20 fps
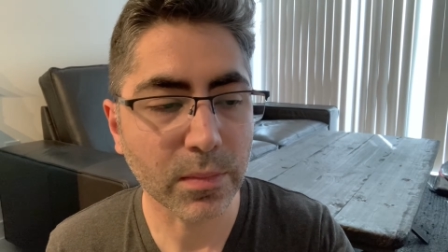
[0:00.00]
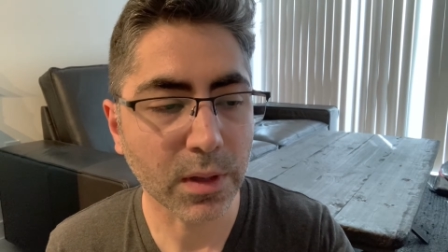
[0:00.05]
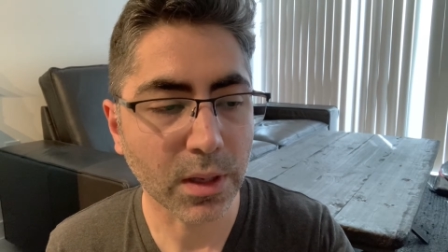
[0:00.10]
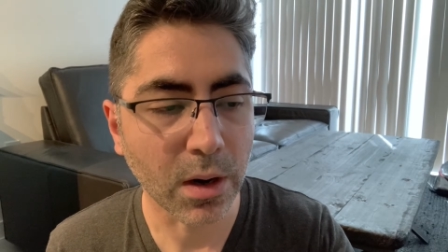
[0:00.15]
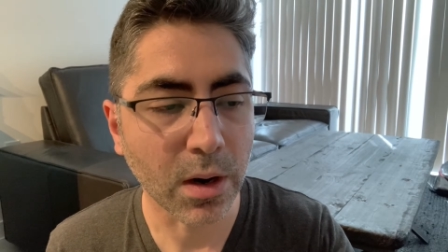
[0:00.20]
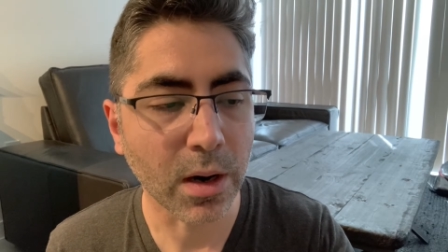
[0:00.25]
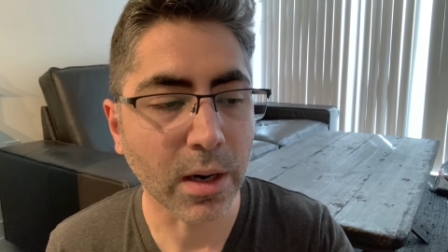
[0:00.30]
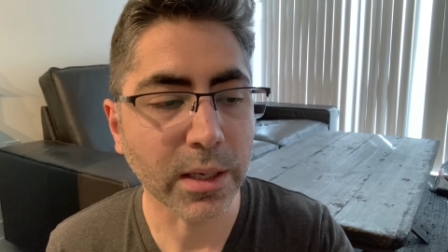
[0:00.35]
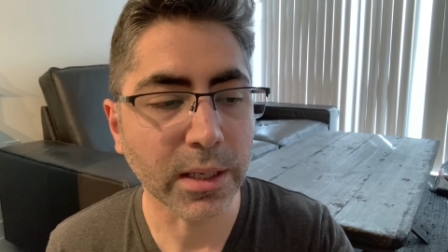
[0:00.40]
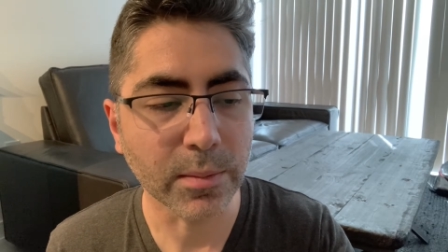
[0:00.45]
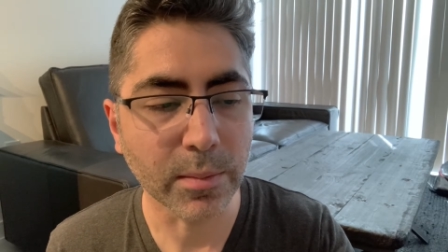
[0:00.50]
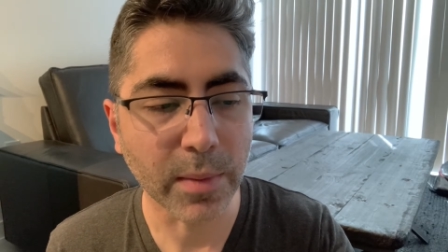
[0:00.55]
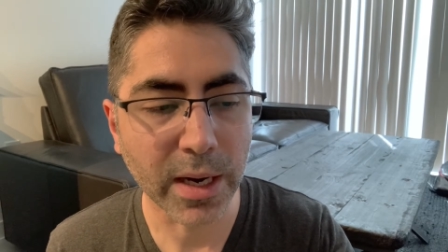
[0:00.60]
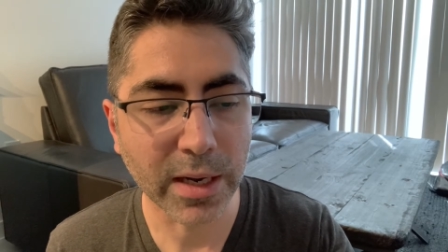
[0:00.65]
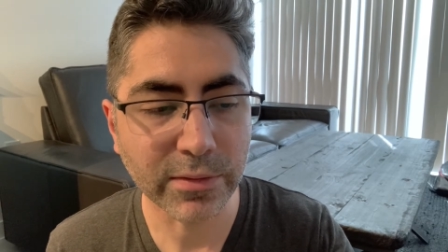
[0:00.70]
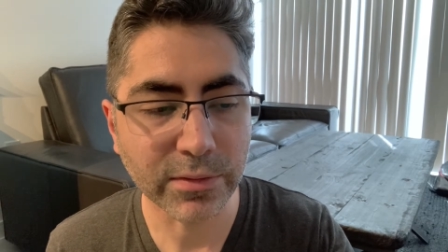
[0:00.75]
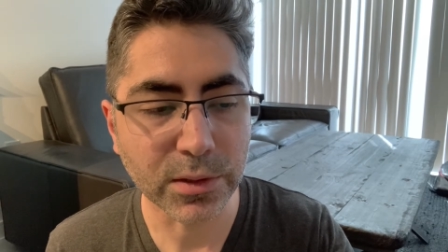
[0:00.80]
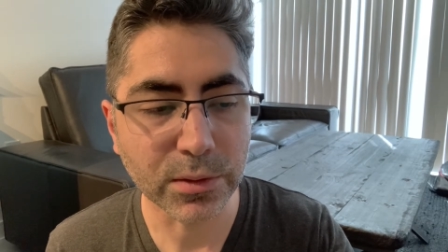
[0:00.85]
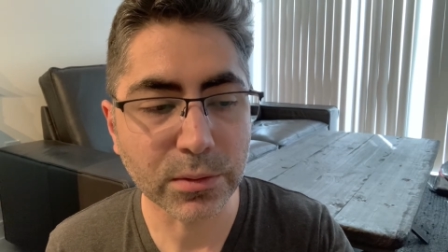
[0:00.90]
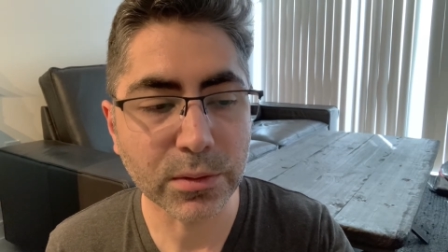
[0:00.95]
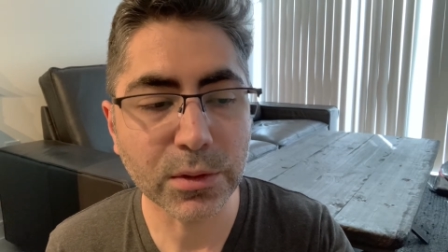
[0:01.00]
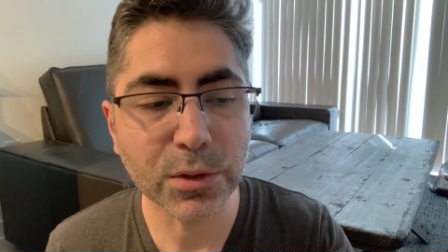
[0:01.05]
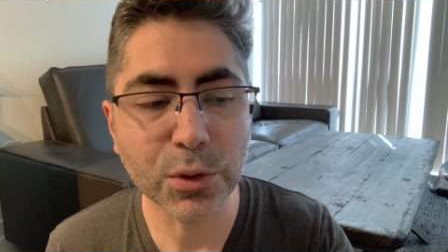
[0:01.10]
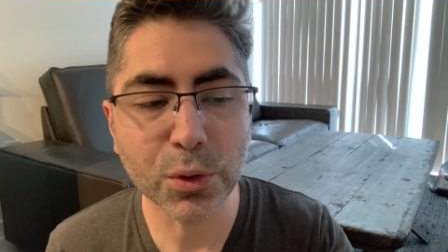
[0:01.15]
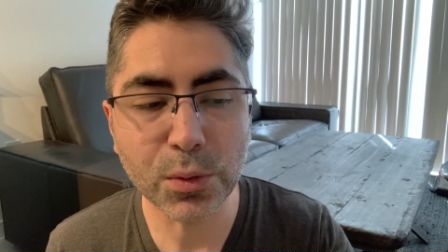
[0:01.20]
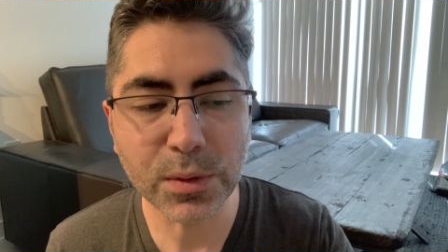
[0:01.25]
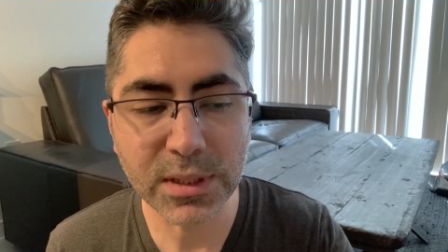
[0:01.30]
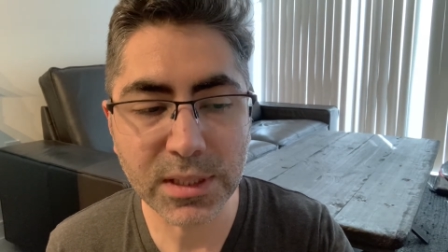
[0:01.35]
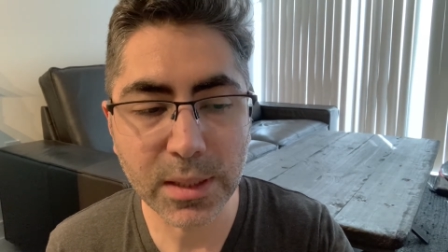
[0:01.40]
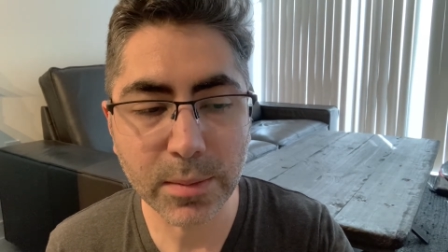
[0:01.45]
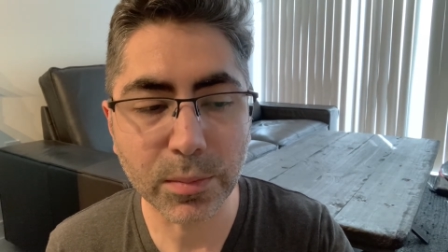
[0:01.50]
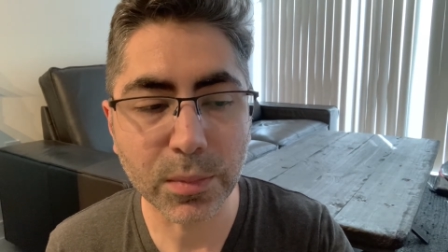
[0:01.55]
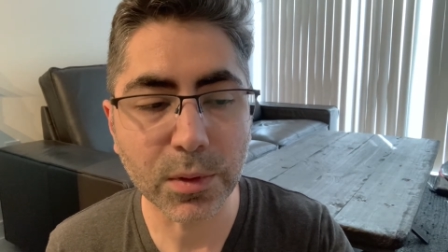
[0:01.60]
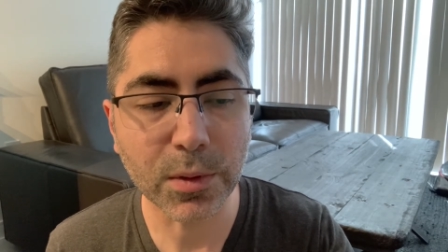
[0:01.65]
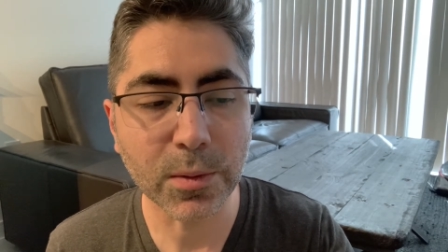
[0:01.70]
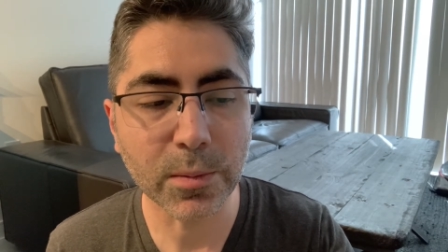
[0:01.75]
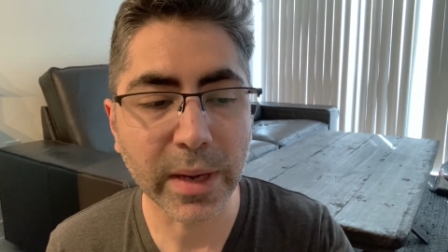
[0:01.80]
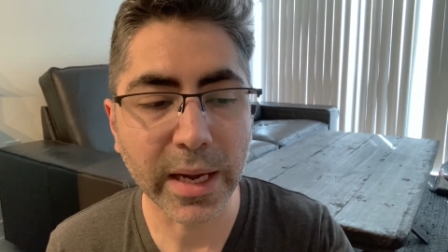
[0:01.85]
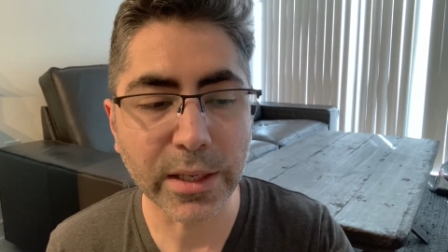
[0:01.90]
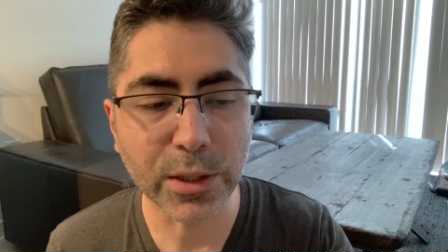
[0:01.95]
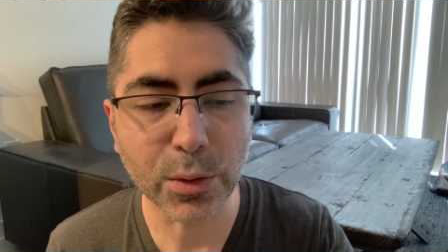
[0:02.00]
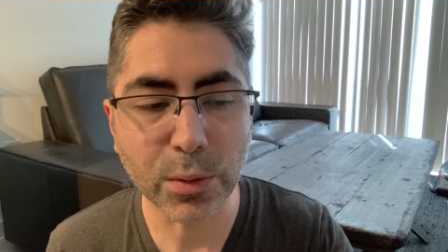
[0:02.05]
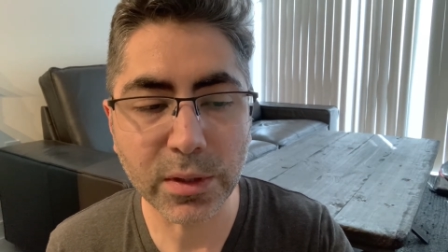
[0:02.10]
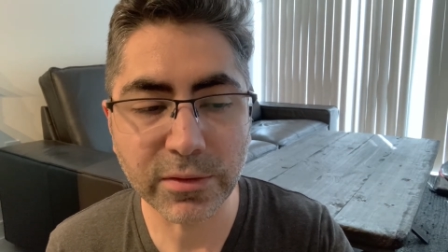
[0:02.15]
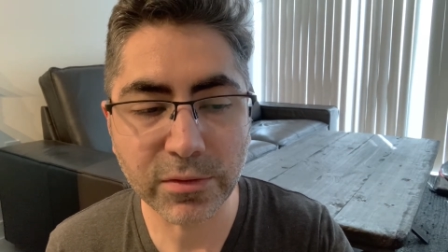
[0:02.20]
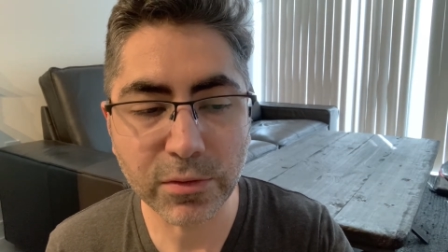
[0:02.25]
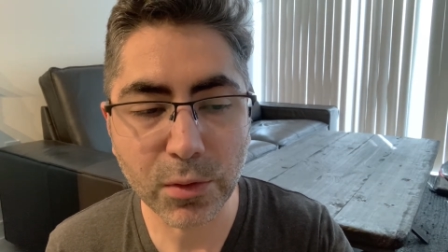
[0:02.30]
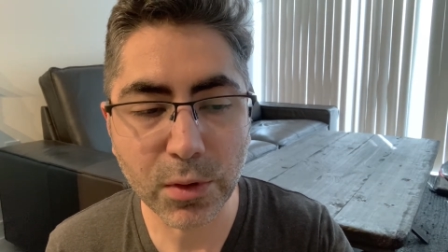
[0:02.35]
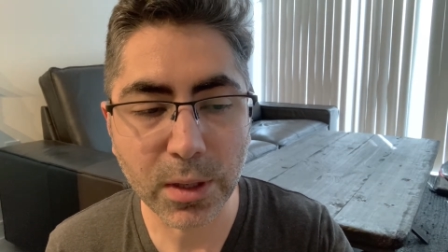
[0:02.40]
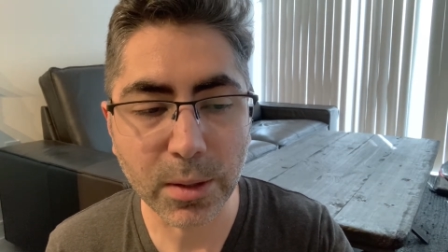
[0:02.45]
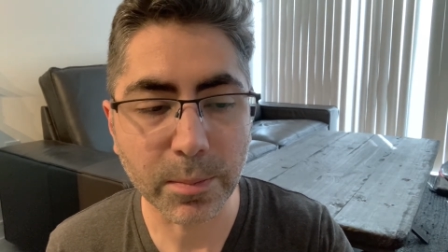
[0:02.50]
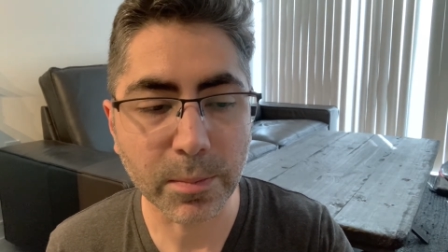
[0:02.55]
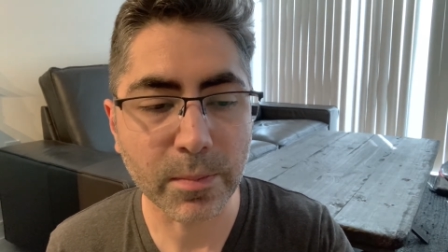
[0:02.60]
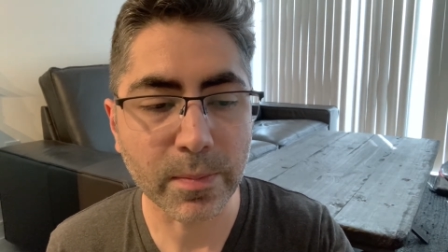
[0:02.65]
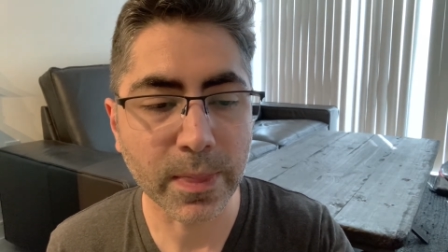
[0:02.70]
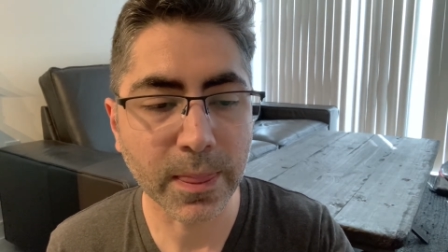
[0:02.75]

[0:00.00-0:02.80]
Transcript: are, in my view, too simple and uniform